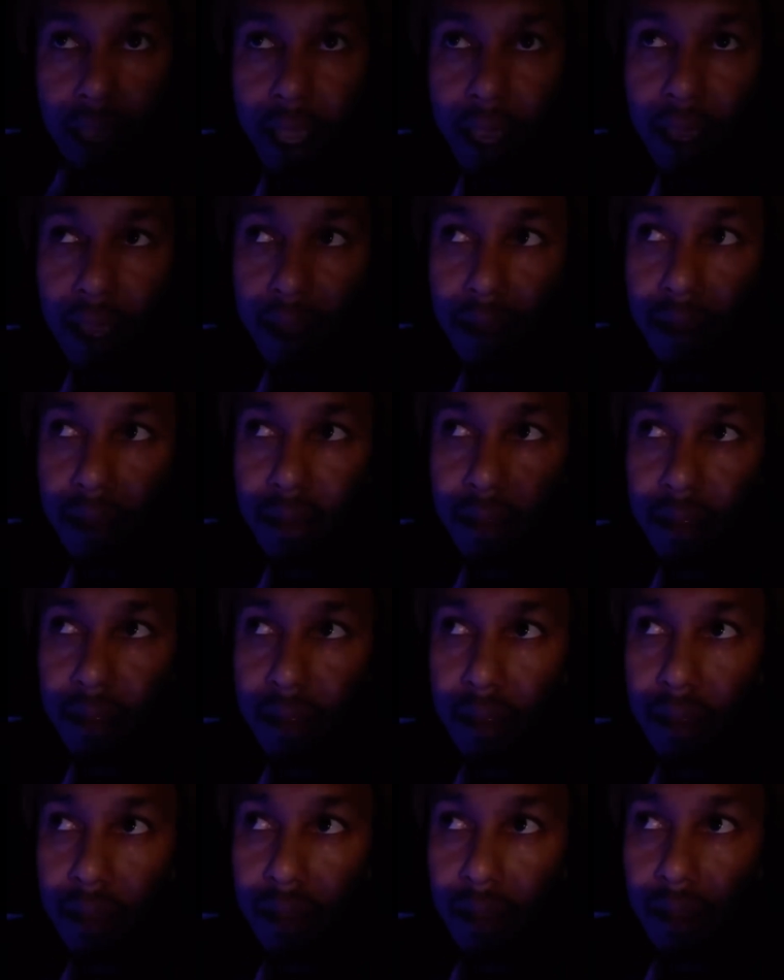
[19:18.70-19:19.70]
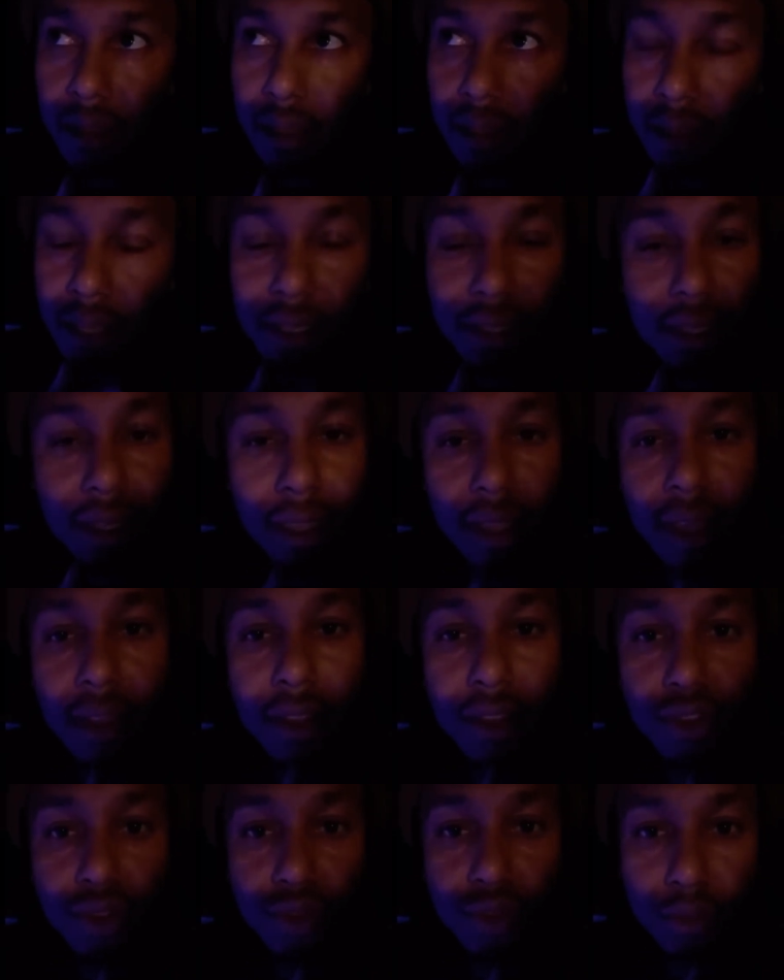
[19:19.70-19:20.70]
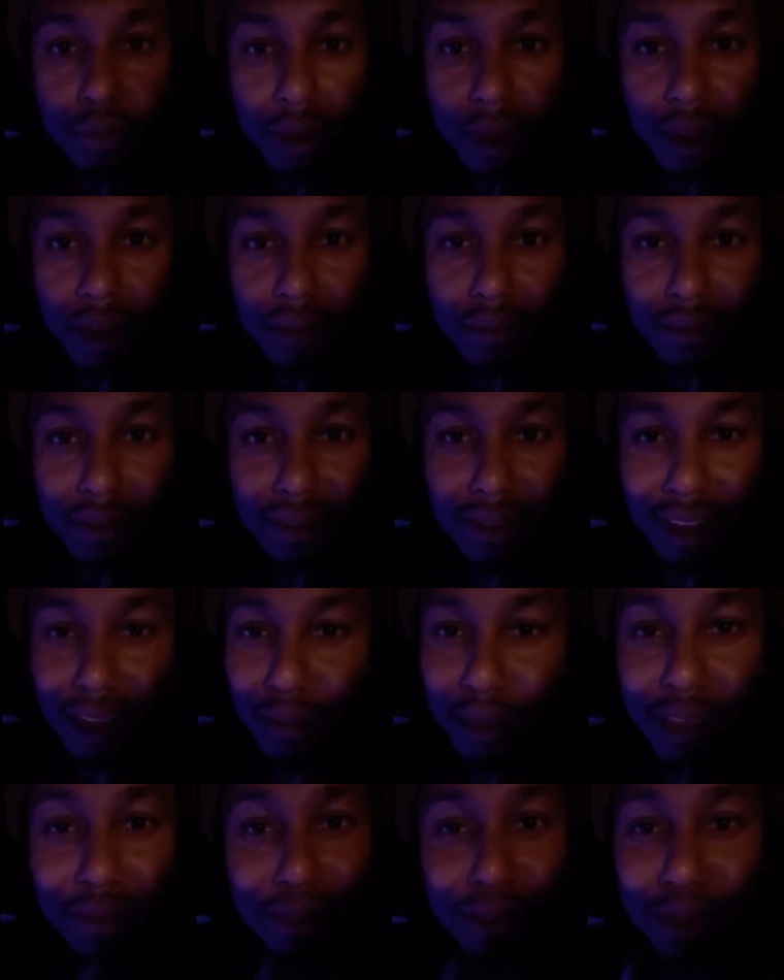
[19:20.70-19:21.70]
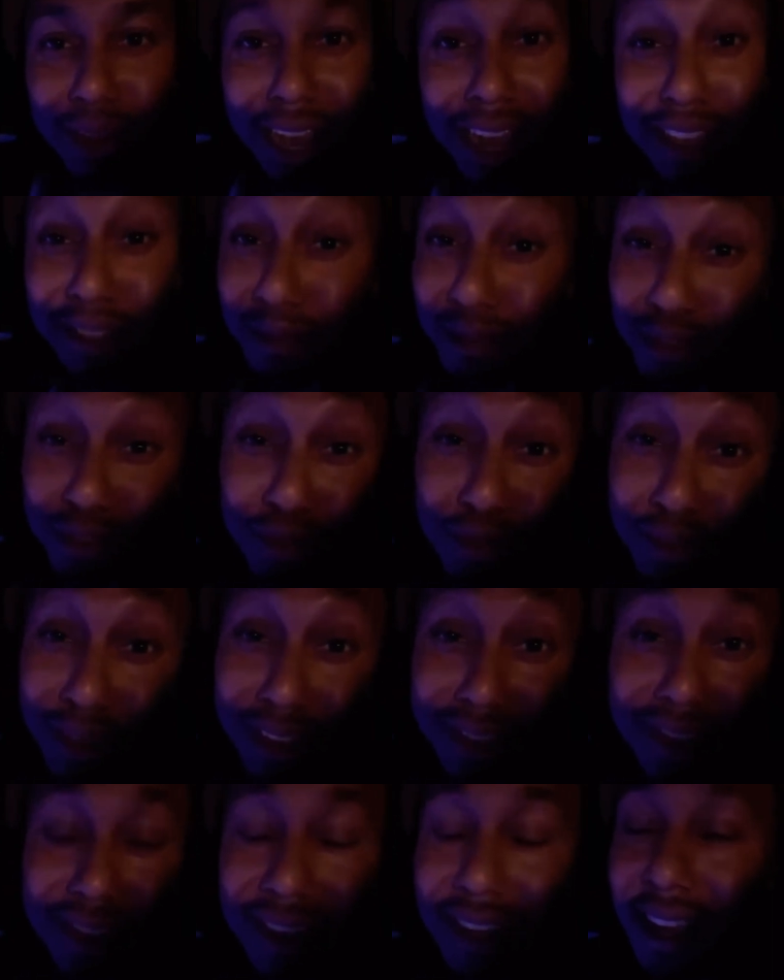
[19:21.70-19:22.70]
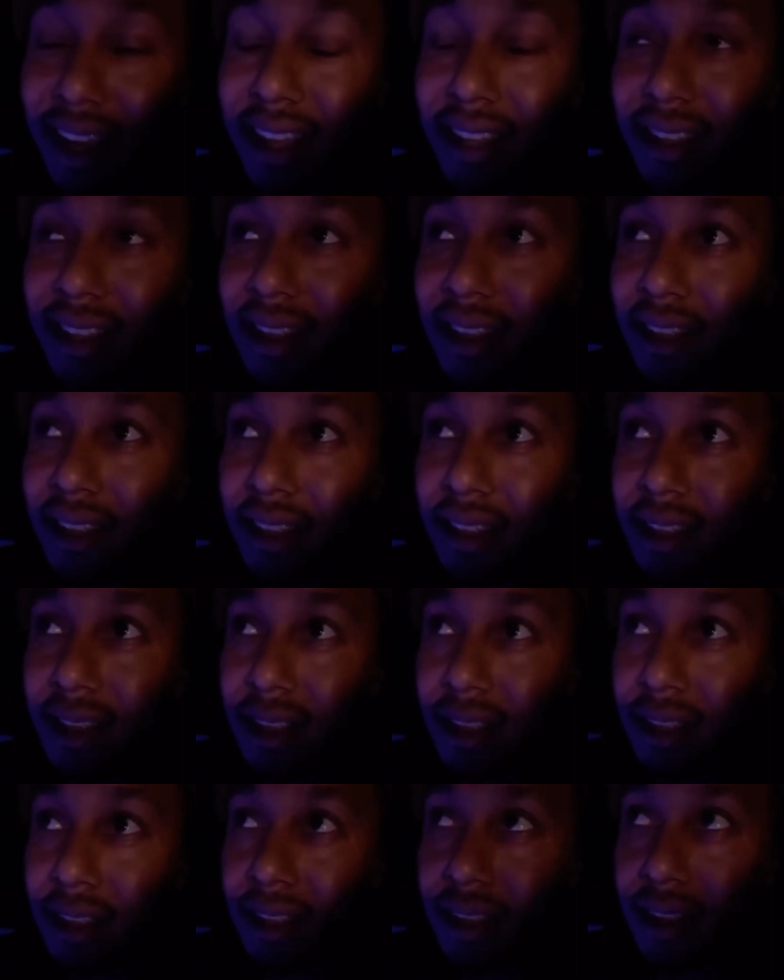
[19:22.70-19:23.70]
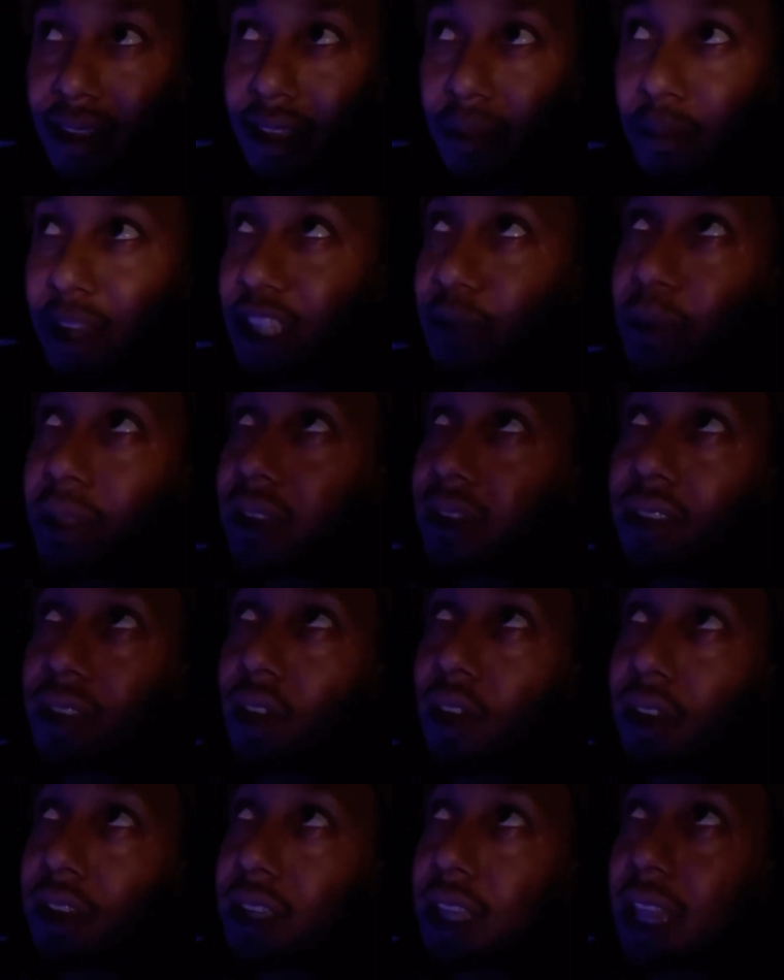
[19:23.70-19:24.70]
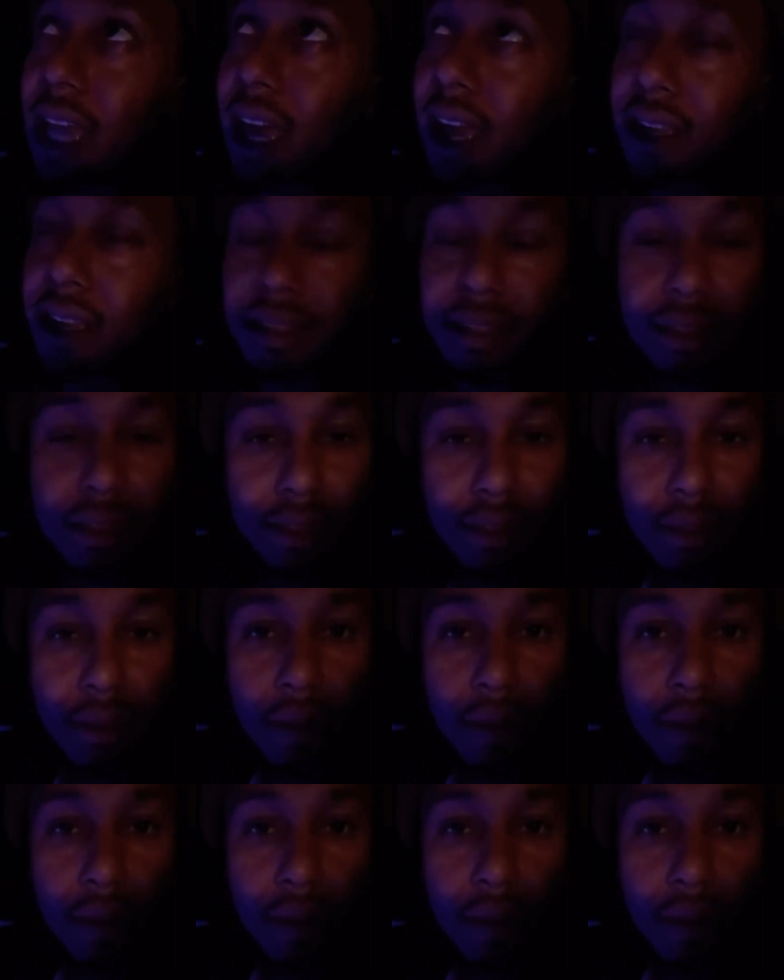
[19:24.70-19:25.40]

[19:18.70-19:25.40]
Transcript: And this is another truth bomb. I'm giving you guys some truth bombs tonight. It must be the stars aligned.